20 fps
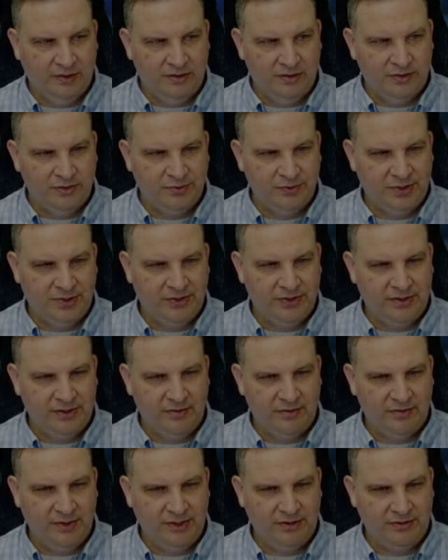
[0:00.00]
So we
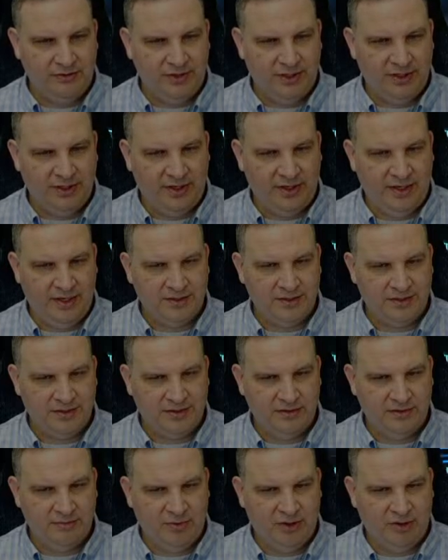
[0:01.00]
could we could try to nest
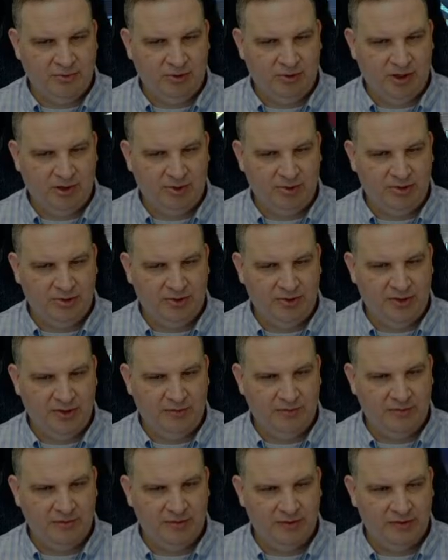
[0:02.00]
the Mon Mothma
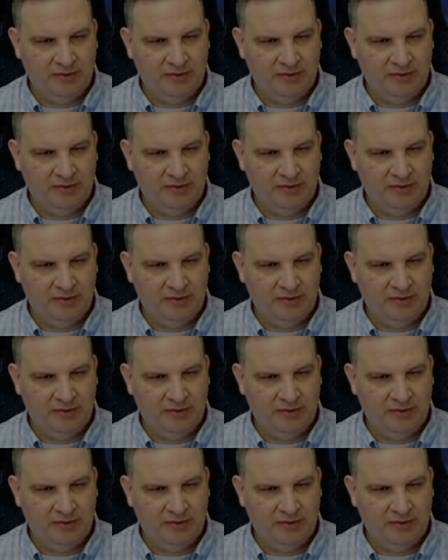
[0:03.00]
team.